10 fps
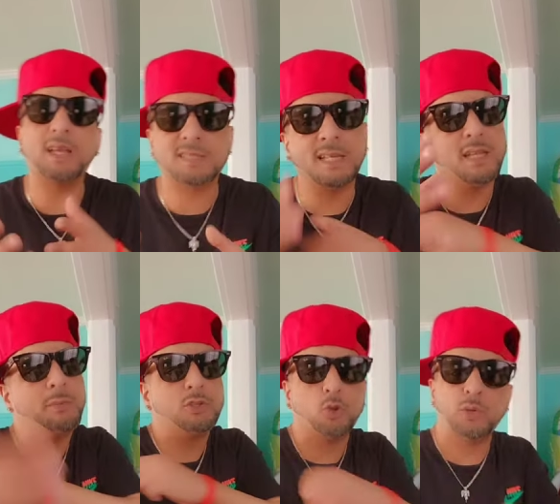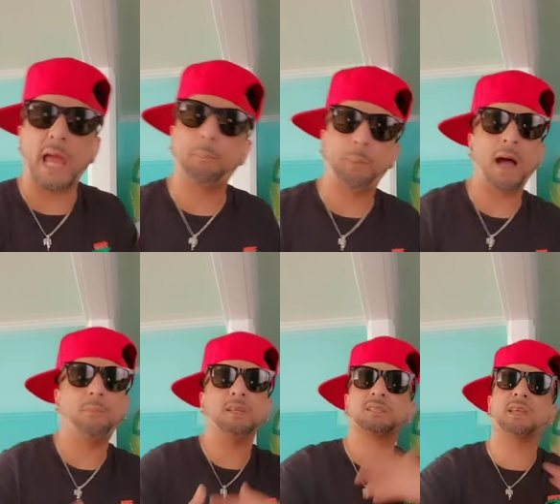I said, let me do that,
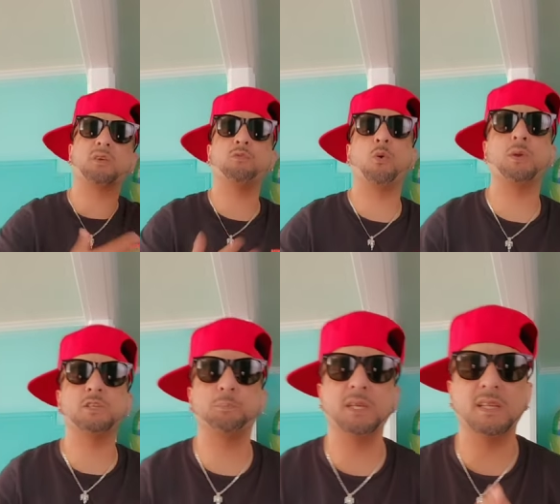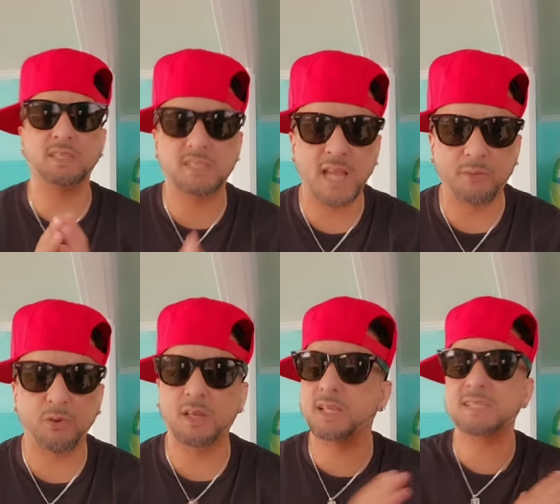pop, instead of always being a
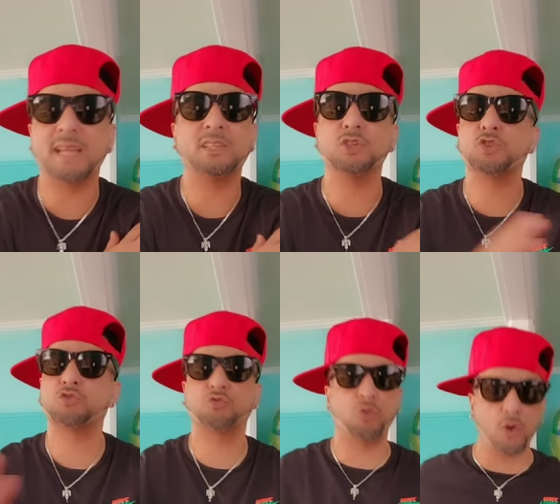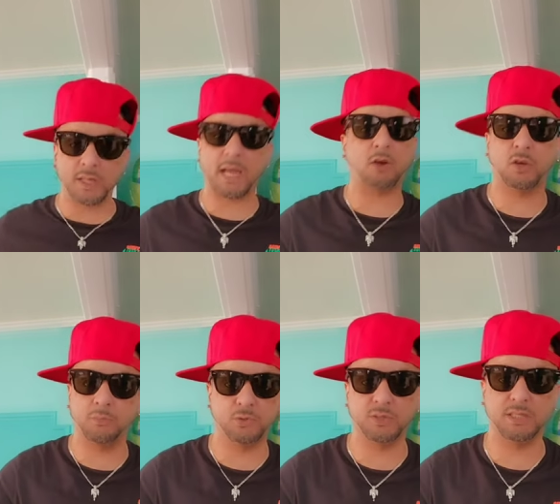terror because I destroyed our
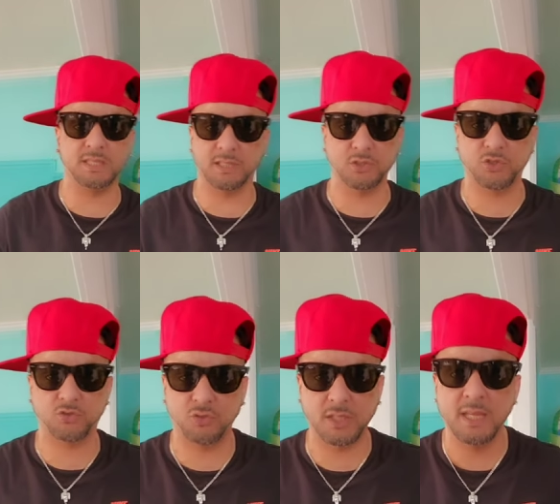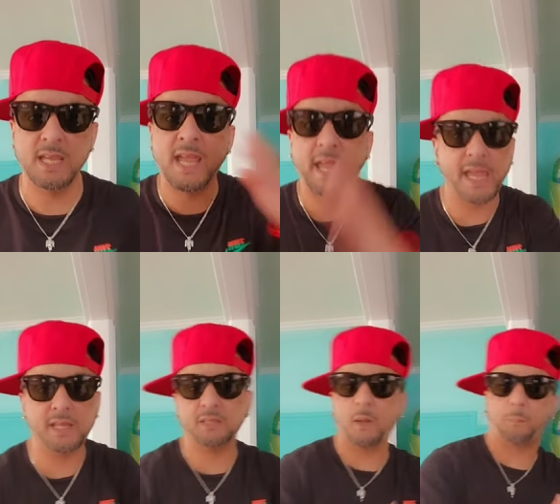communities in the street
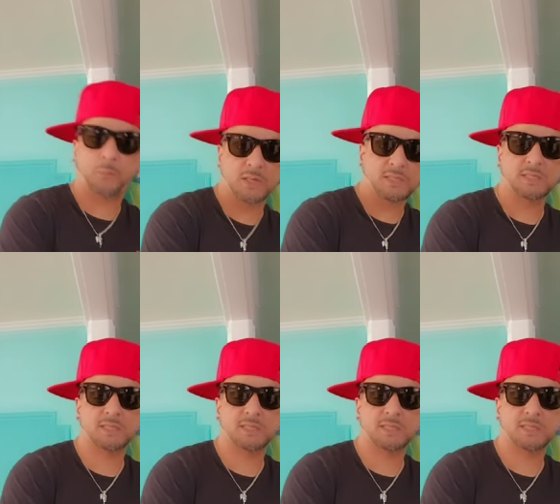and in the prison